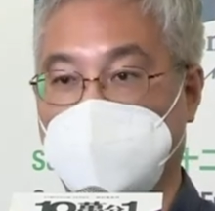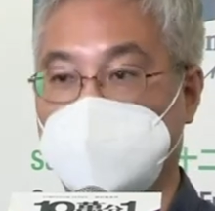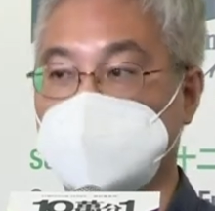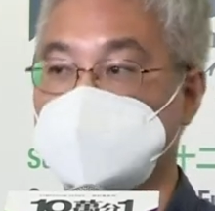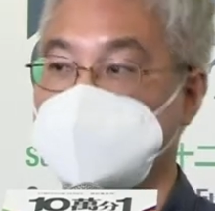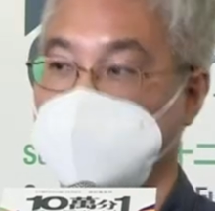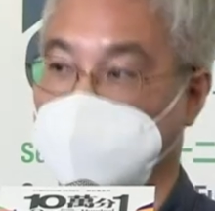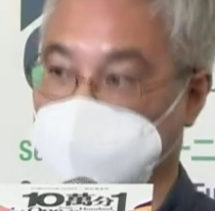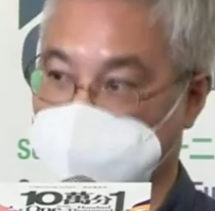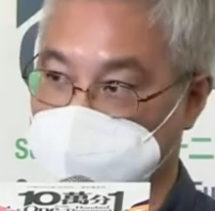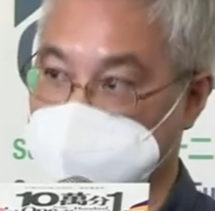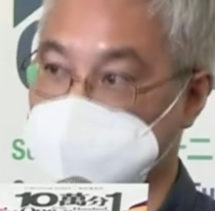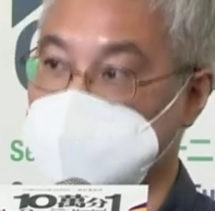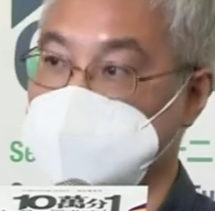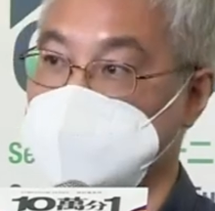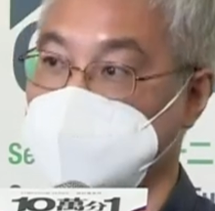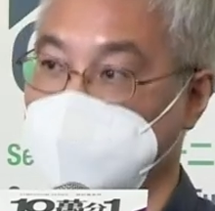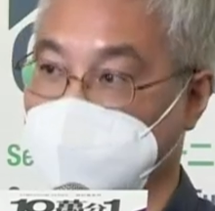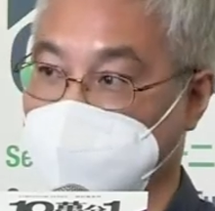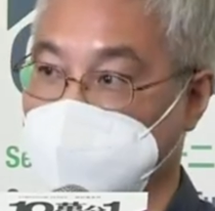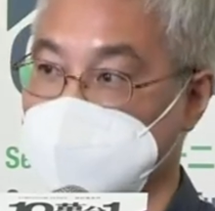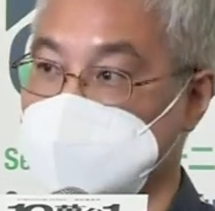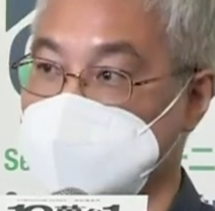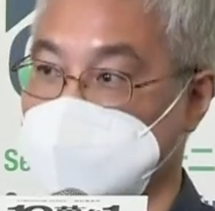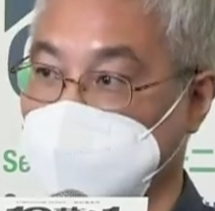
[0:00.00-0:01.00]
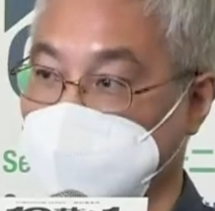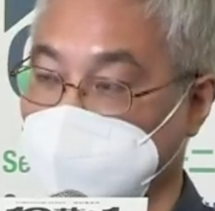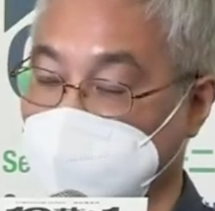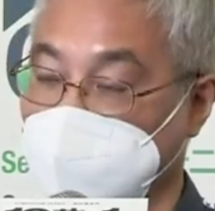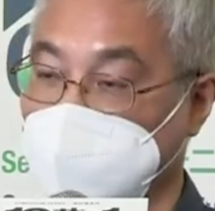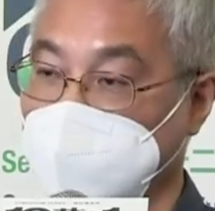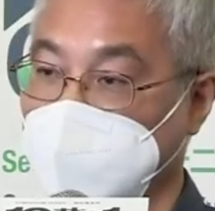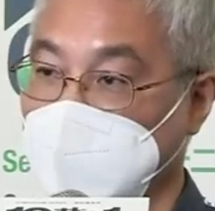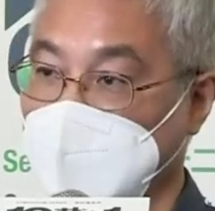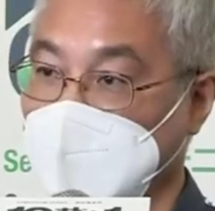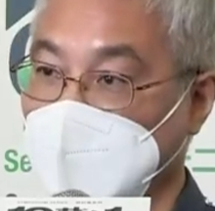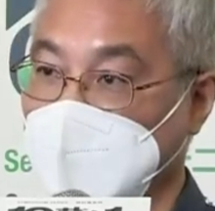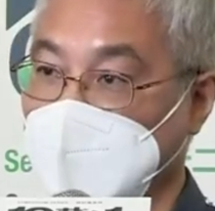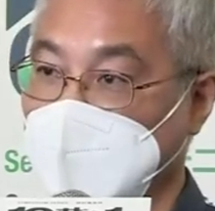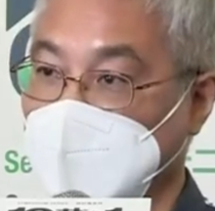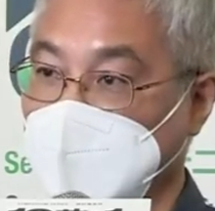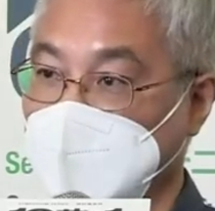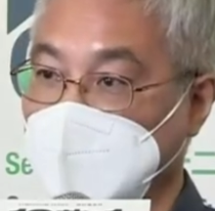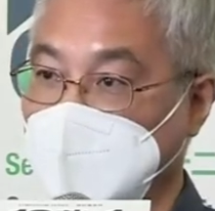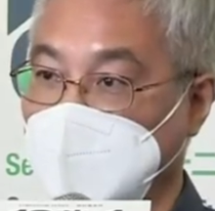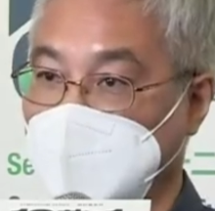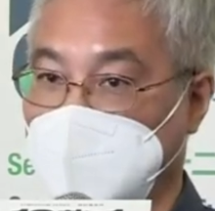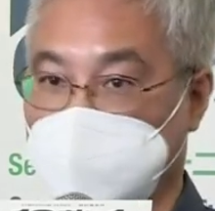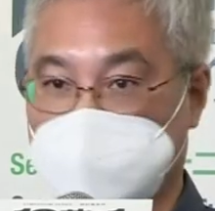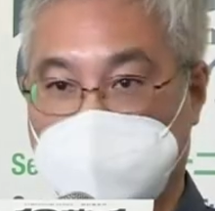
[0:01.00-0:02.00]
when we are sharing design thinking
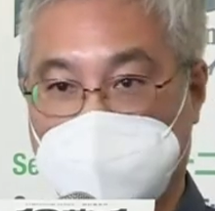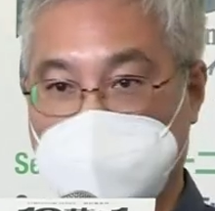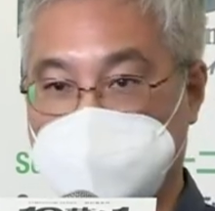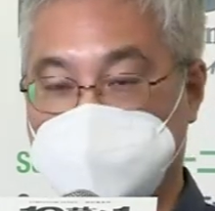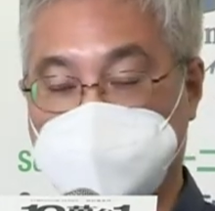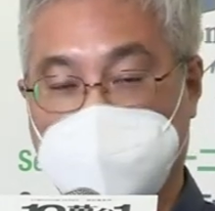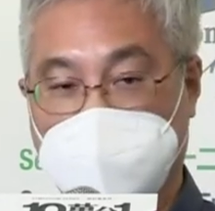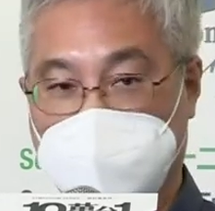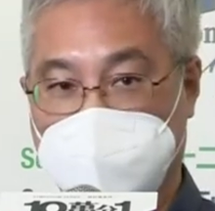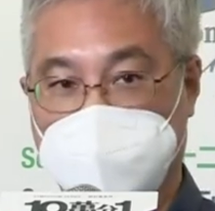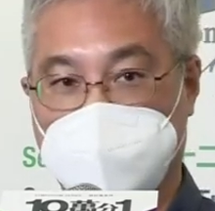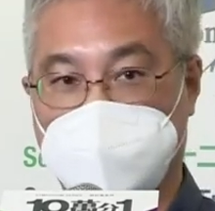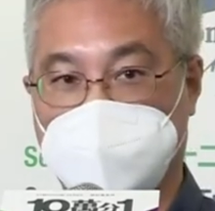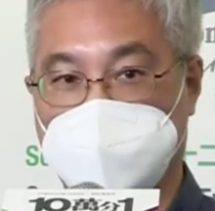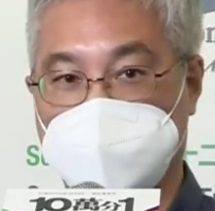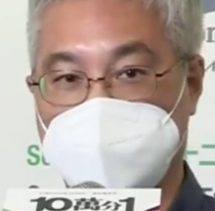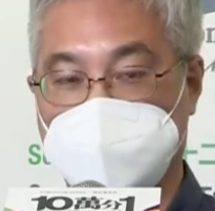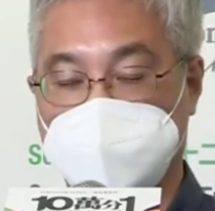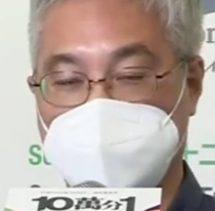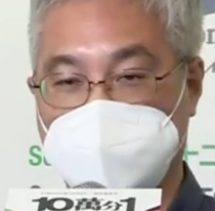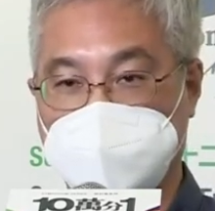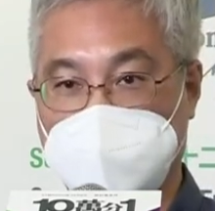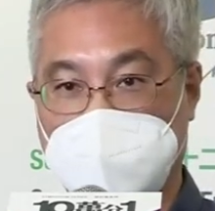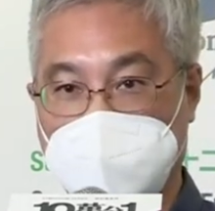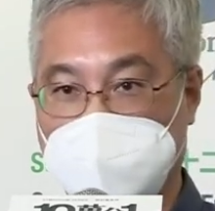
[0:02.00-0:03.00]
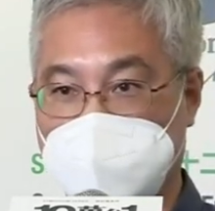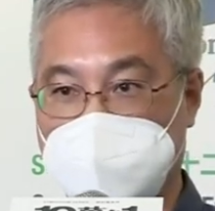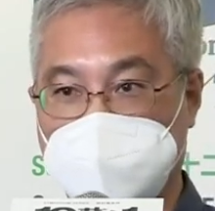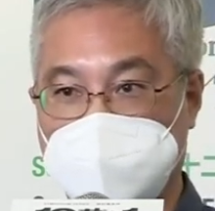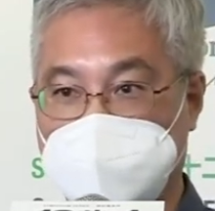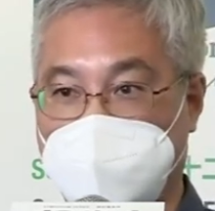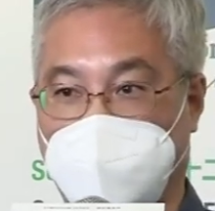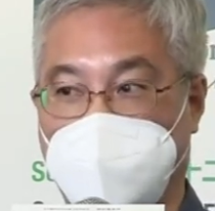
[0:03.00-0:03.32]
with students and teachers,